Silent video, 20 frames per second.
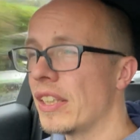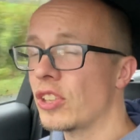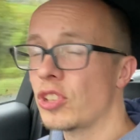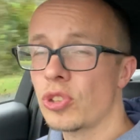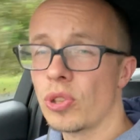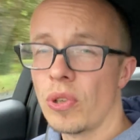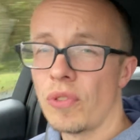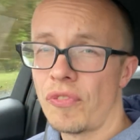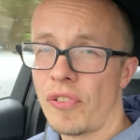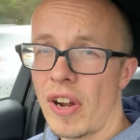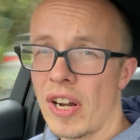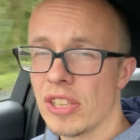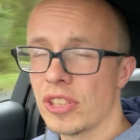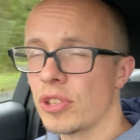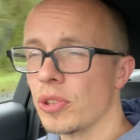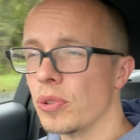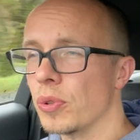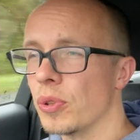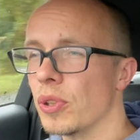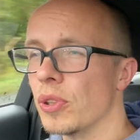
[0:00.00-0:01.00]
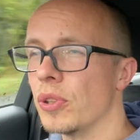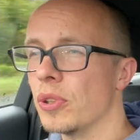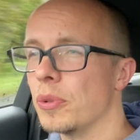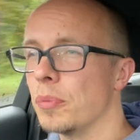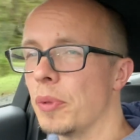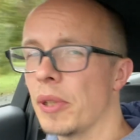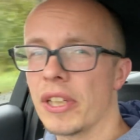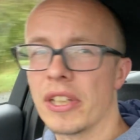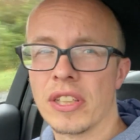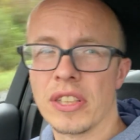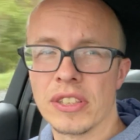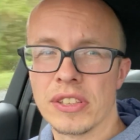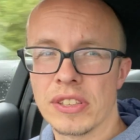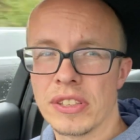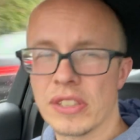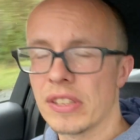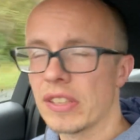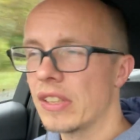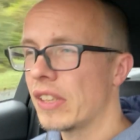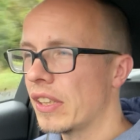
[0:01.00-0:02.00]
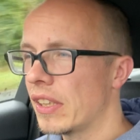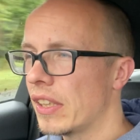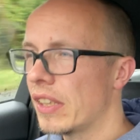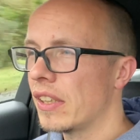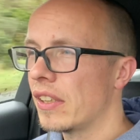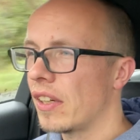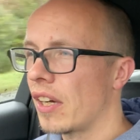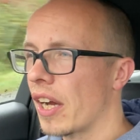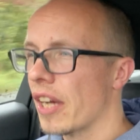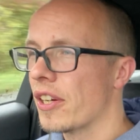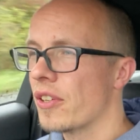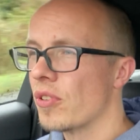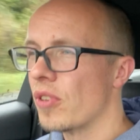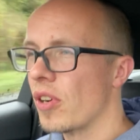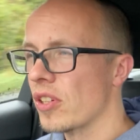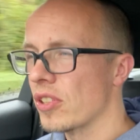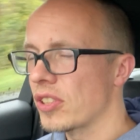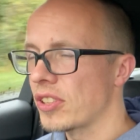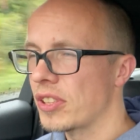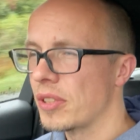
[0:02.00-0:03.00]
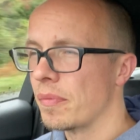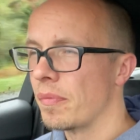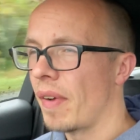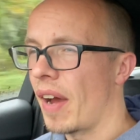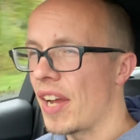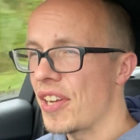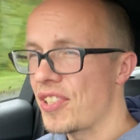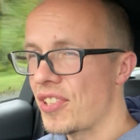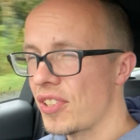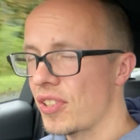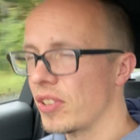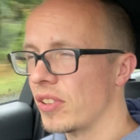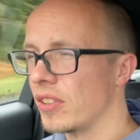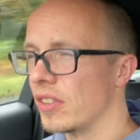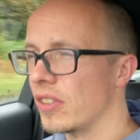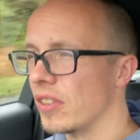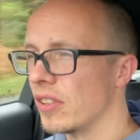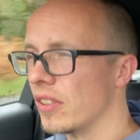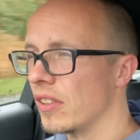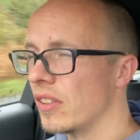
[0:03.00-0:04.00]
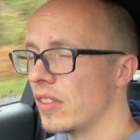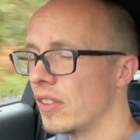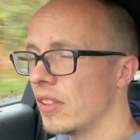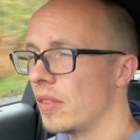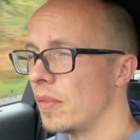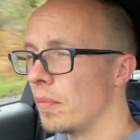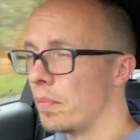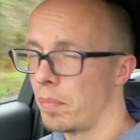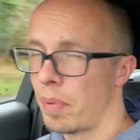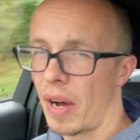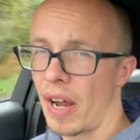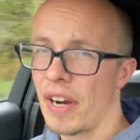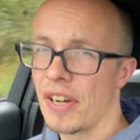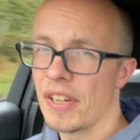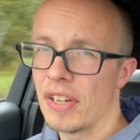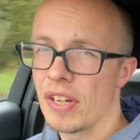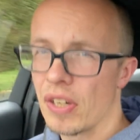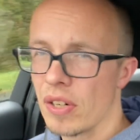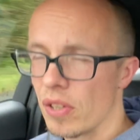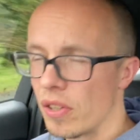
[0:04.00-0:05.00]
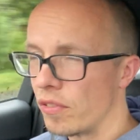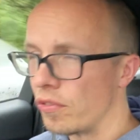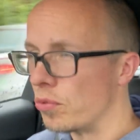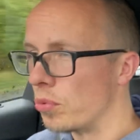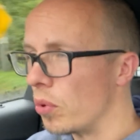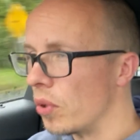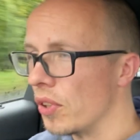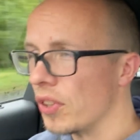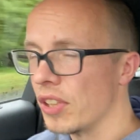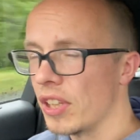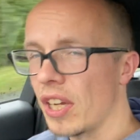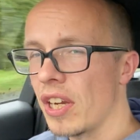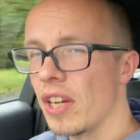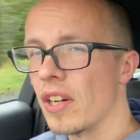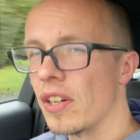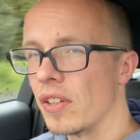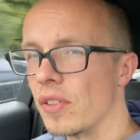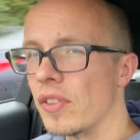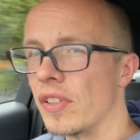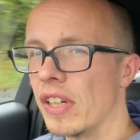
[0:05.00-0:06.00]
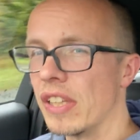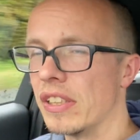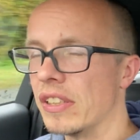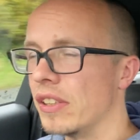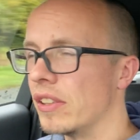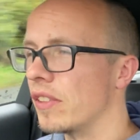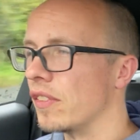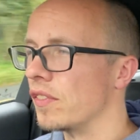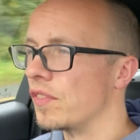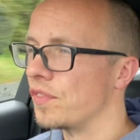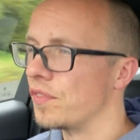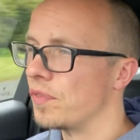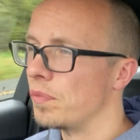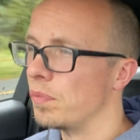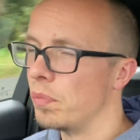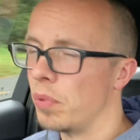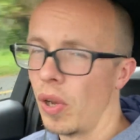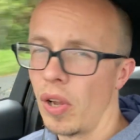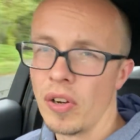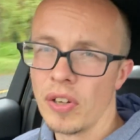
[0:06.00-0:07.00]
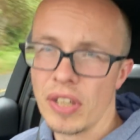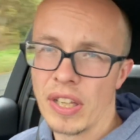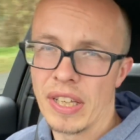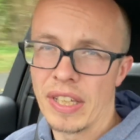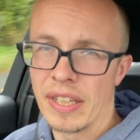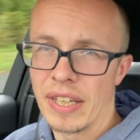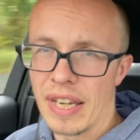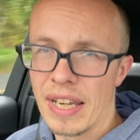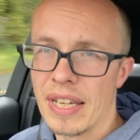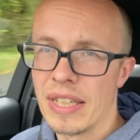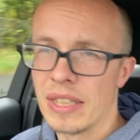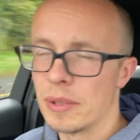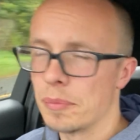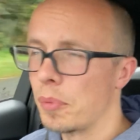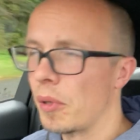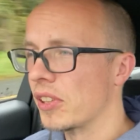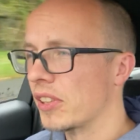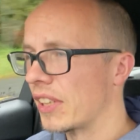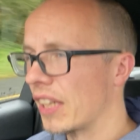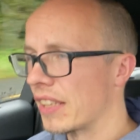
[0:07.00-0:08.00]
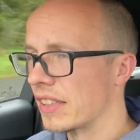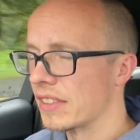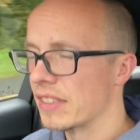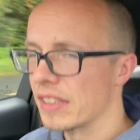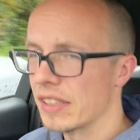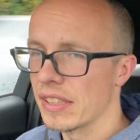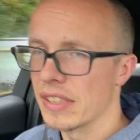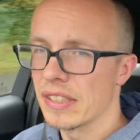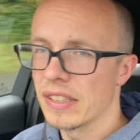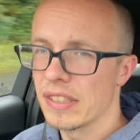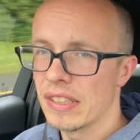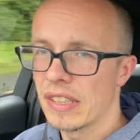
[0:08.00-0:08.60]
And so far, so good because I crossed the magical barrier of one year already of blogging and podcasting.